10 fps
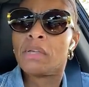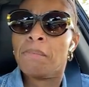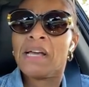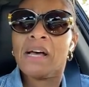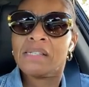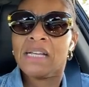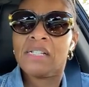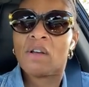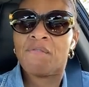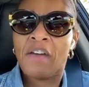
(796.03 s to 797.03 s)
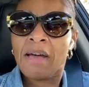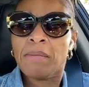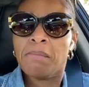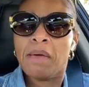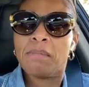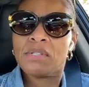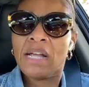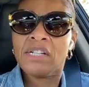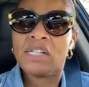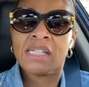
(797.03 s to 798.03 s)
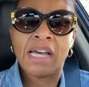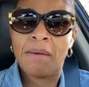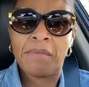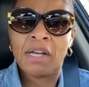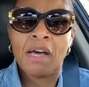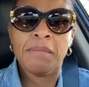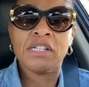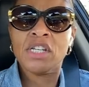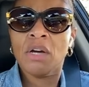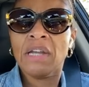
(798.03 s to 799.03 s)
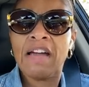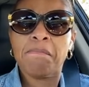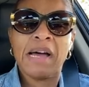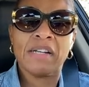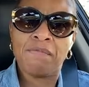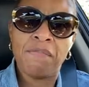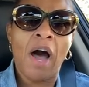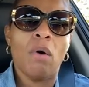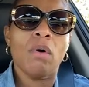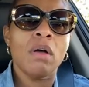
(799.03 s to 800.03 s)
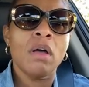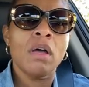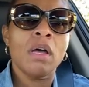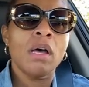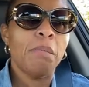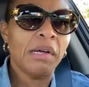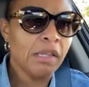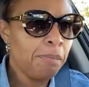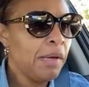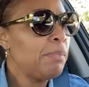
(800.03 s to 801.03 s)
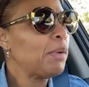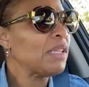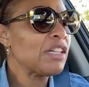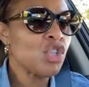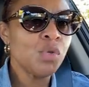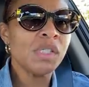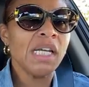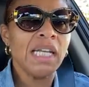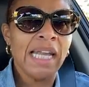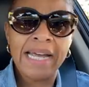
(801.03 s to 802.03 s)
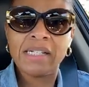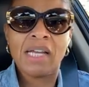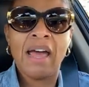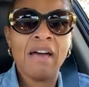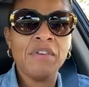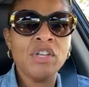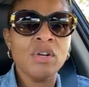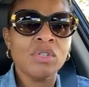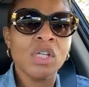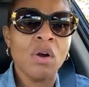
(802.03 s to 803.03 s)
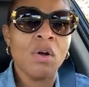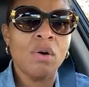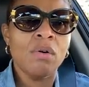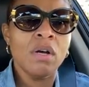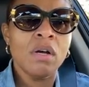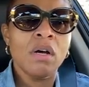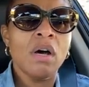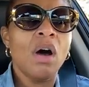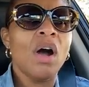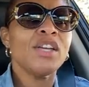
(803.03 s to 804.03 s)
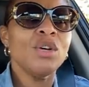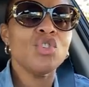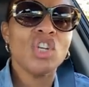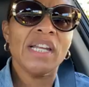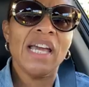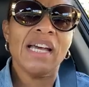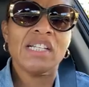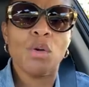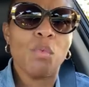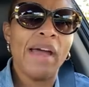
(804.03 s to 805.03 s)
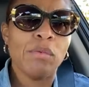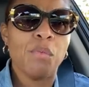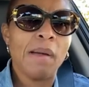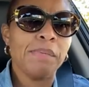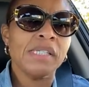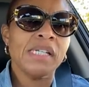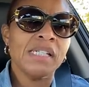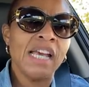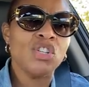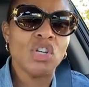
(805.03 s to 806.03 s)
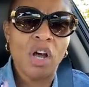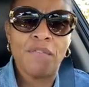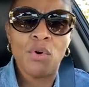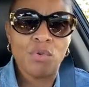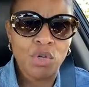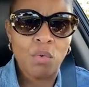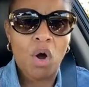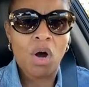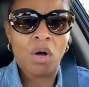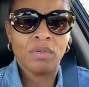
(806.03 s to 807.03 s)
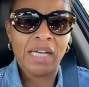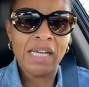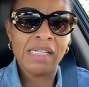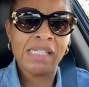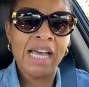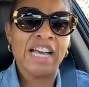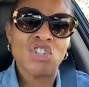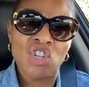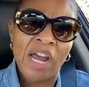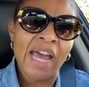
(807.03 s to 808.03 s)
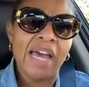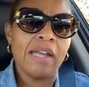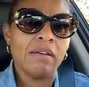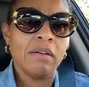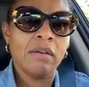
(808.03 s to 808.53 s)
because these are family members. They just come into your life by default. But the people that you select to have in your circle are usually a direct representation of who you are on the inside. Shine.